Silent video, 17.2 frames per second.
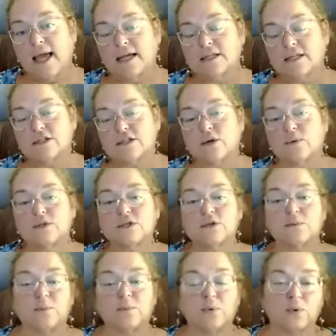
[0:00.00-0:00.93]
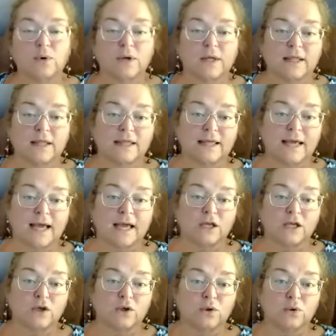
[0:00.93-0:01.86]
And so it's important
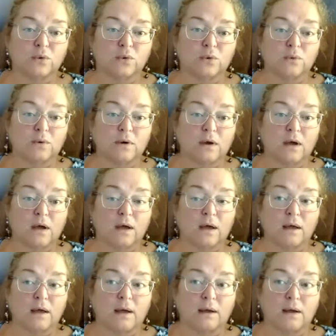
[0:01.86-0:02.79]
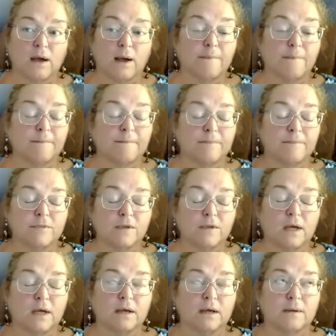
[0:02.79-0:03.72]
that you
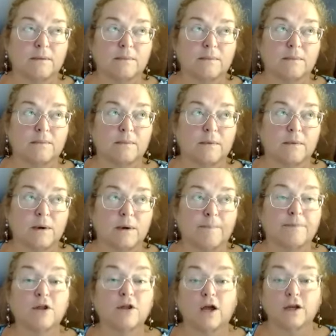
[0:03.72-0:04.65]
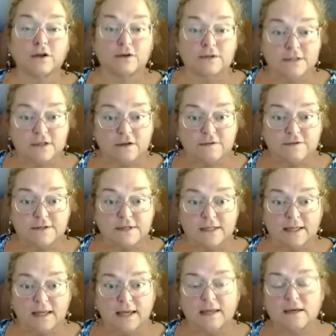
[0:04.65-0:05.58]
apply yourself
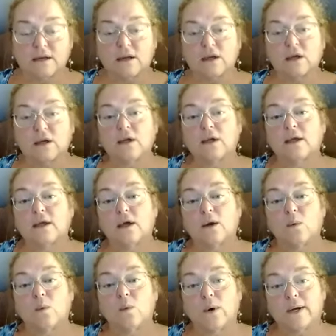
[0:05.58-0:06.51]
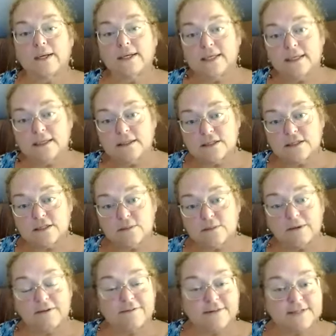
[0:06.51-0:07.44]
to that. What needs to
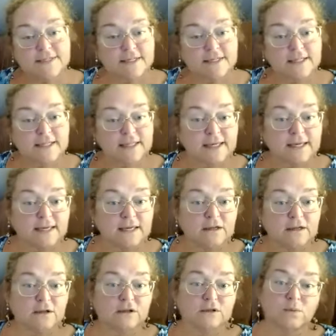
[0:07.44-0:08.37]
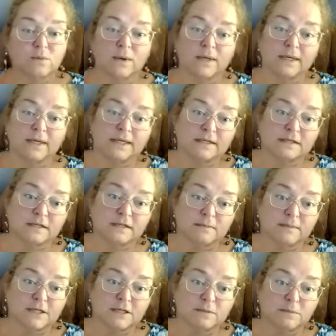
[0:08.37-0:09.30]
be physically healed, what needs to
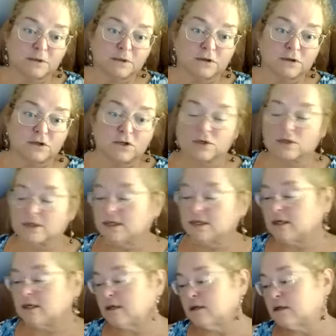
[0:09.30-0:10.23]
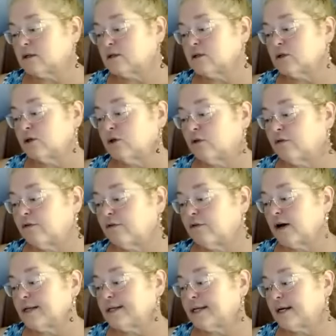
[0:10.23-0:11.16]
be spiritually healed, you'll
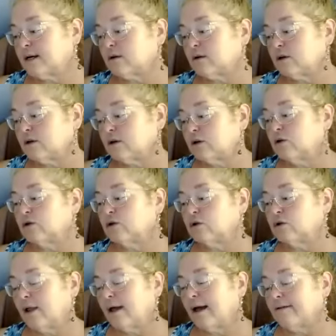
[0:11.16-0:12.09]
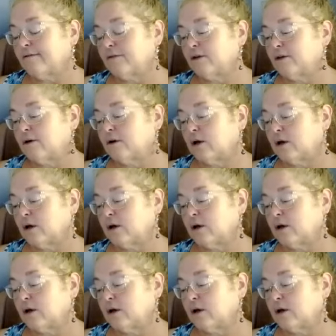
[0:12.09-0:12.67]
find out, you'll have the